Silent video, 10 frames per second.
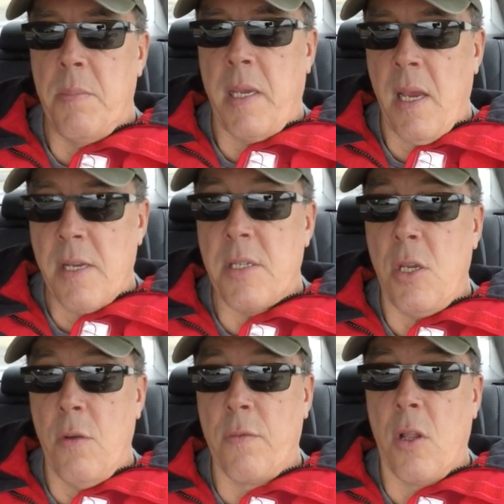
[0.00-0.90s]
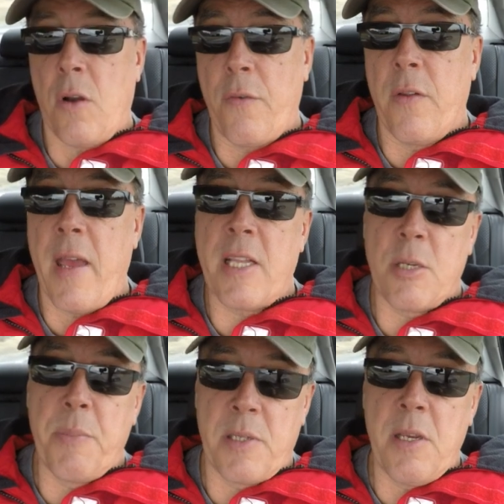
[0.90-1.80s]
because you've looked for that
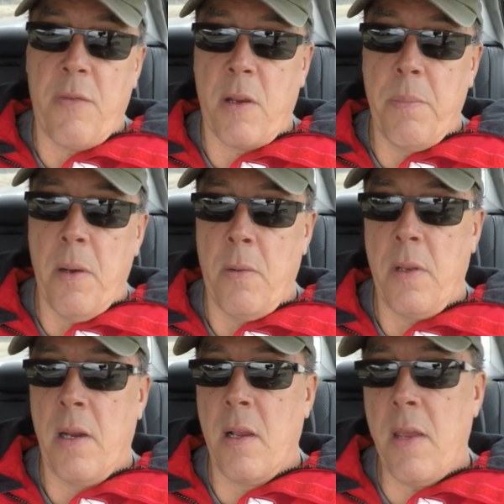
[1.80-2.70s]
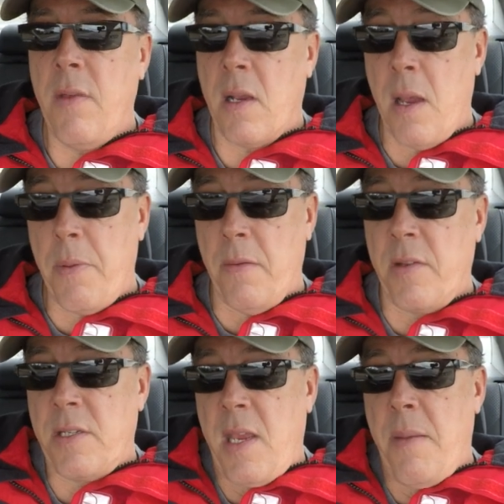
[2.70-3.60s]
specific boat. And I'll give you a couple
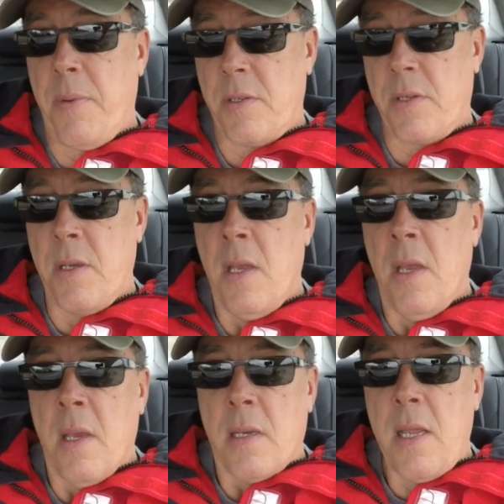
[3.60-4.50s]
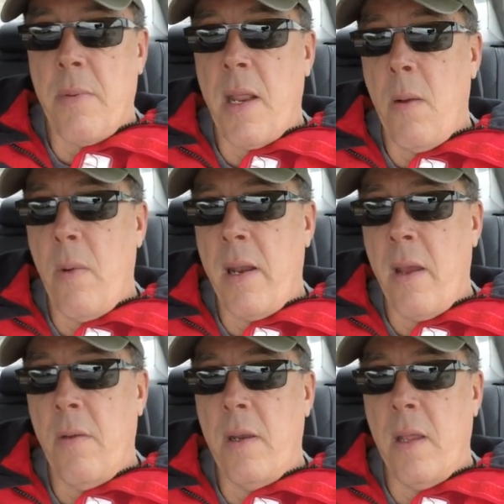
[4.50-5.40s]
of examples. Deb and I went
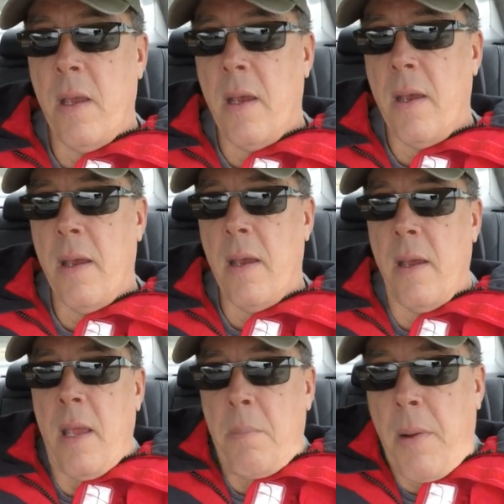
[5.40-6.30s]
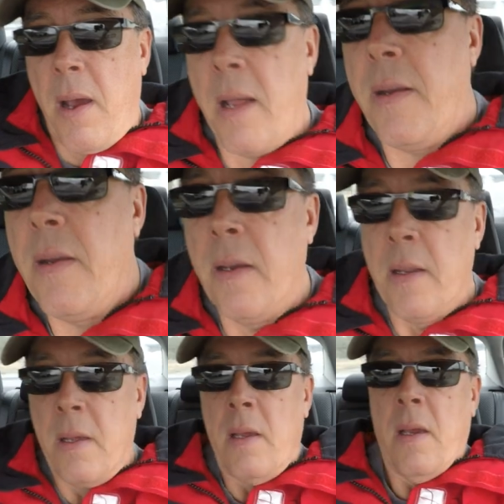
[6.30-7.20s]
out and bought
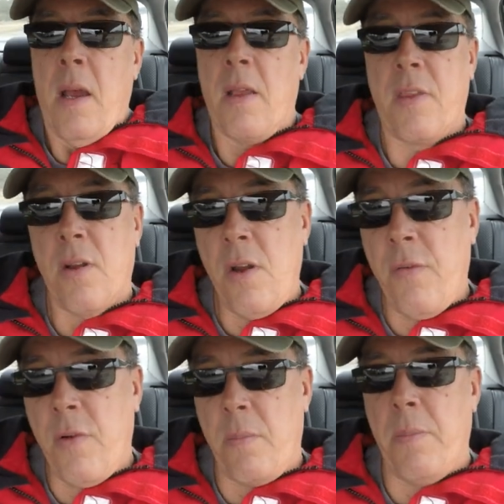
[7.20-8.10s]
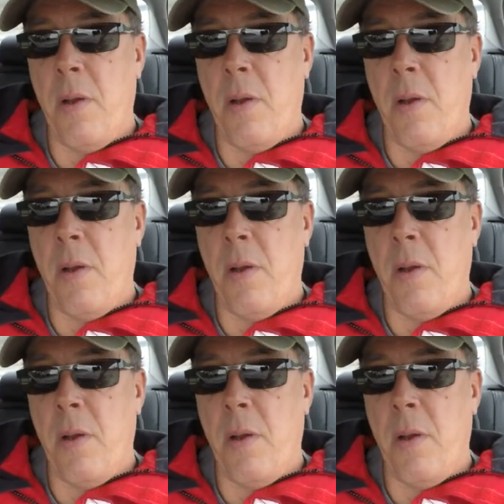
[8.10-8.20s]
a 30-foot